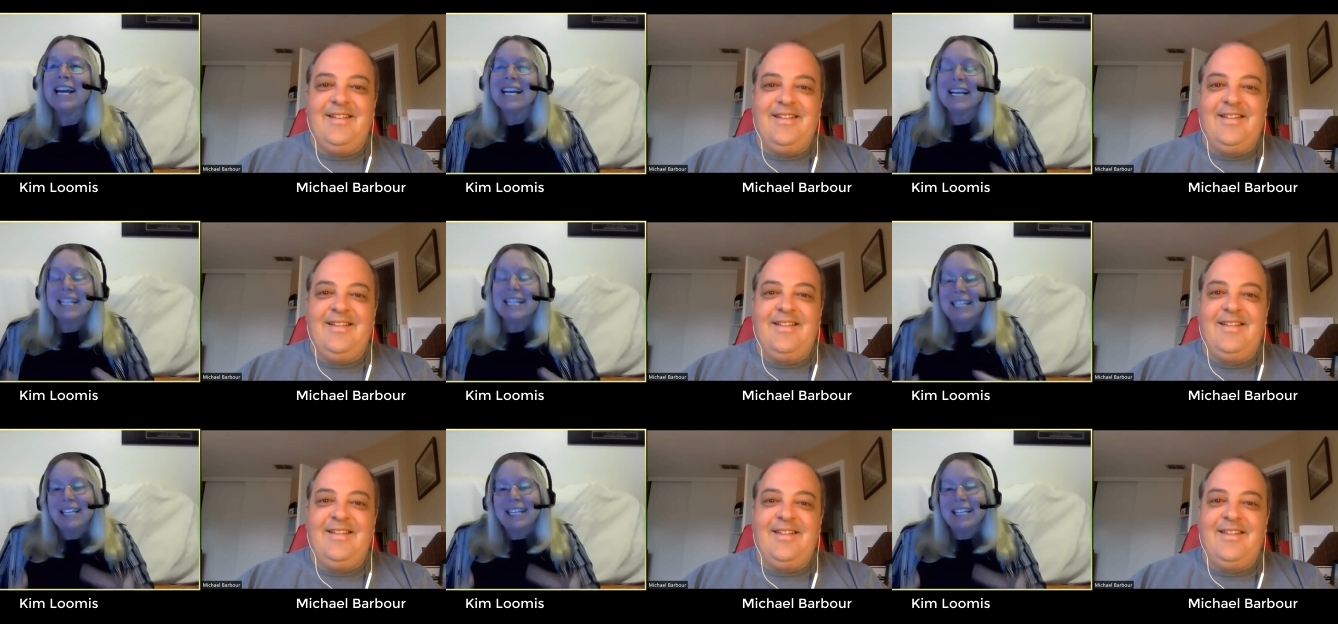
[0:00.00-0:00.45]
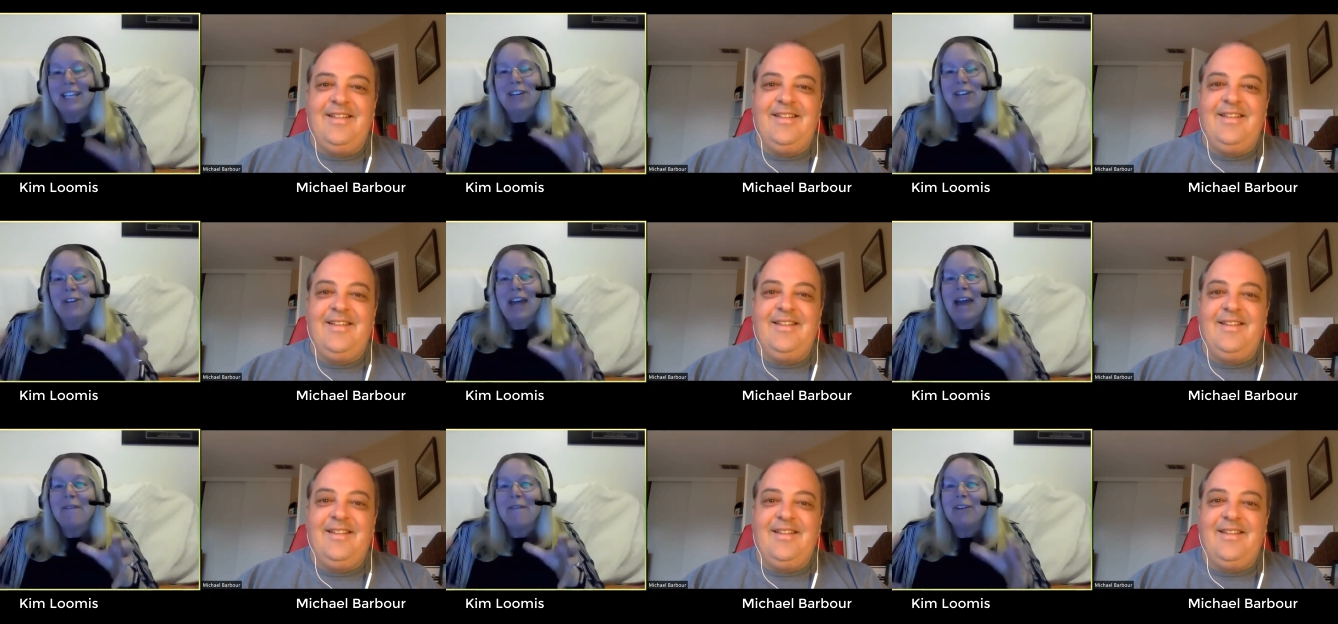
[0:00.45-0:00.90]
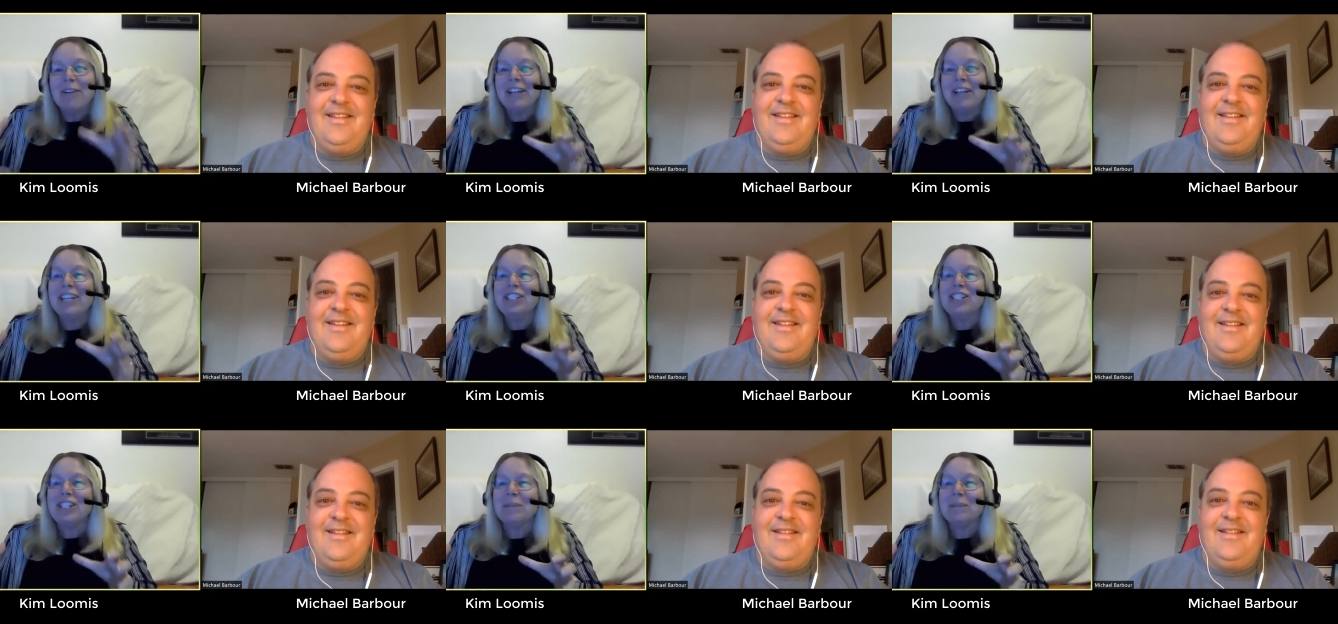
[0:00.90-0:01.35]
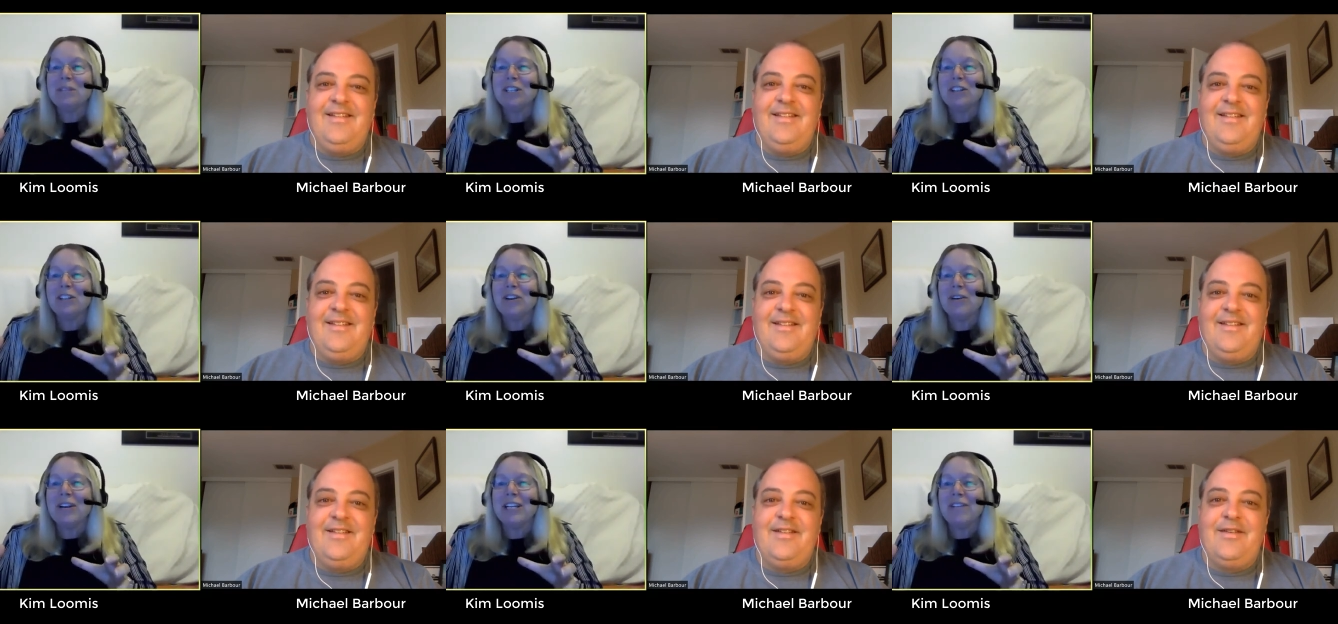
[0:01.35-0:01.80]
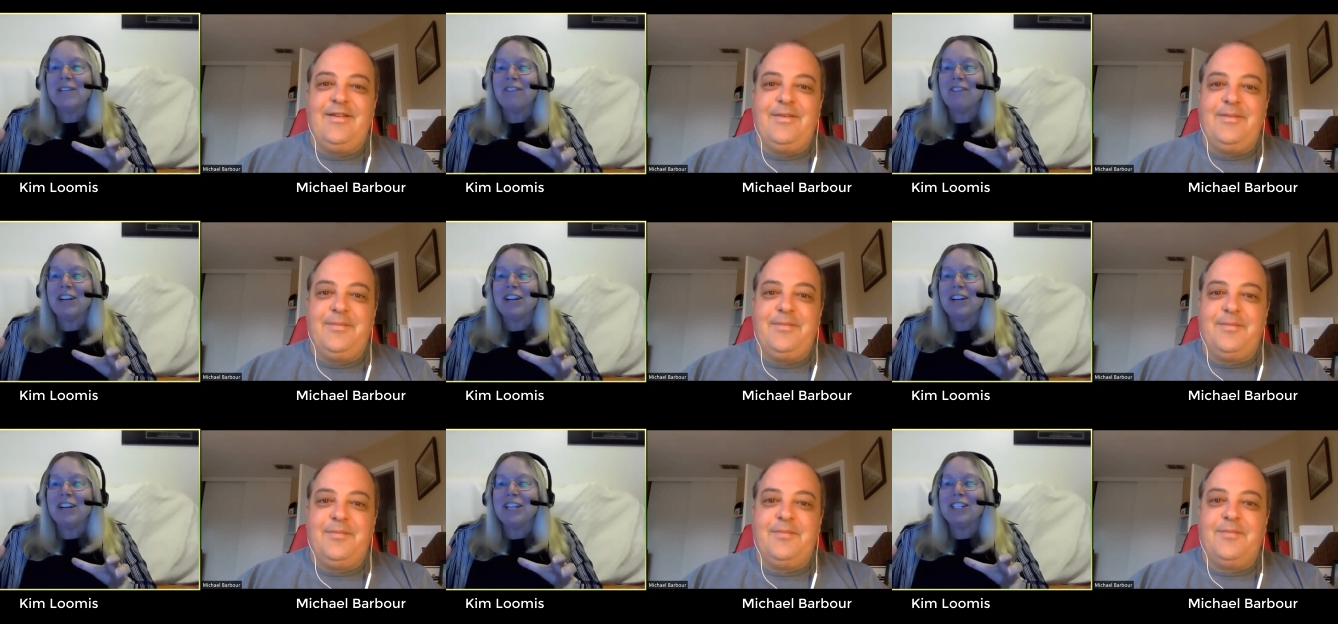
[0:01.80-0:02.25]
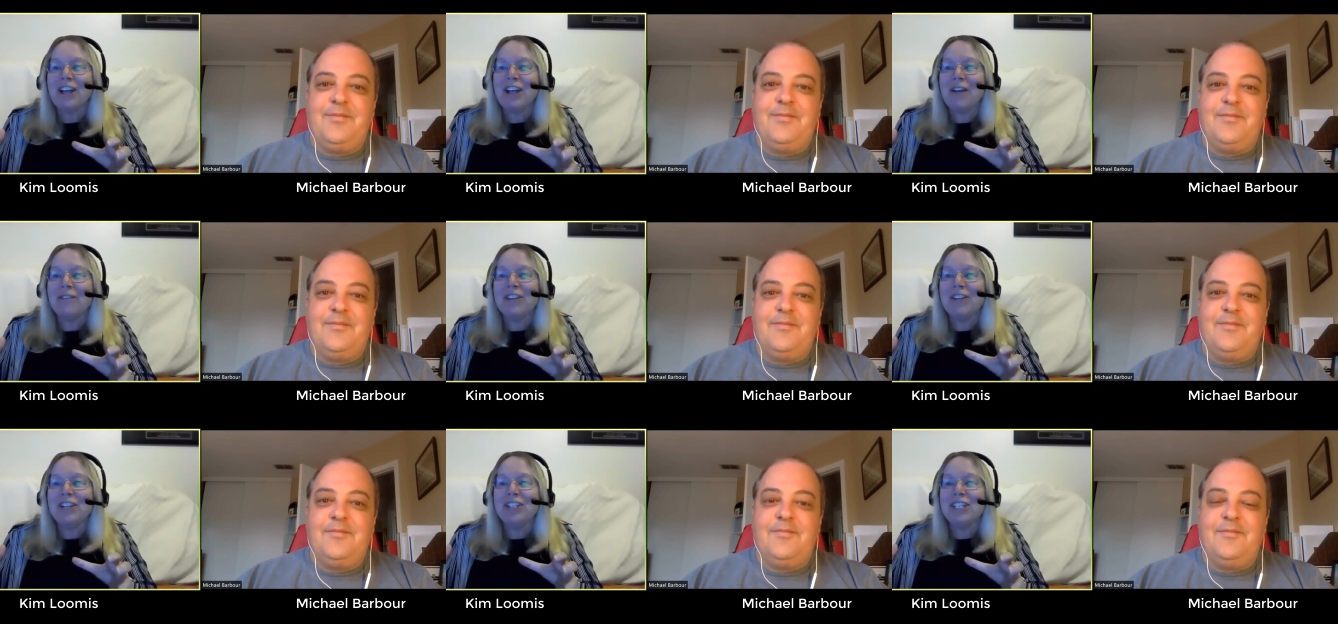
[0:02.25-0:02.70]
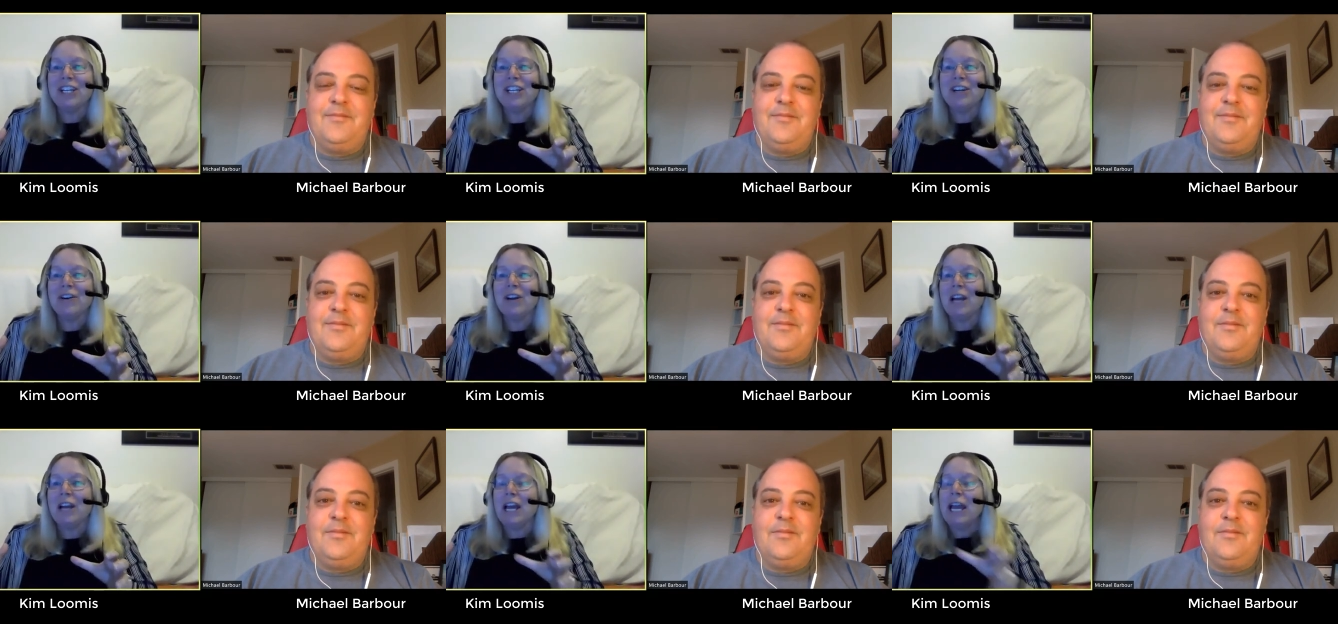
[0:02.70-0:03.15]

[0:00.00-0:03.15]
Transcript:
Speaker 1: Continue that relationships and learning to finish off this year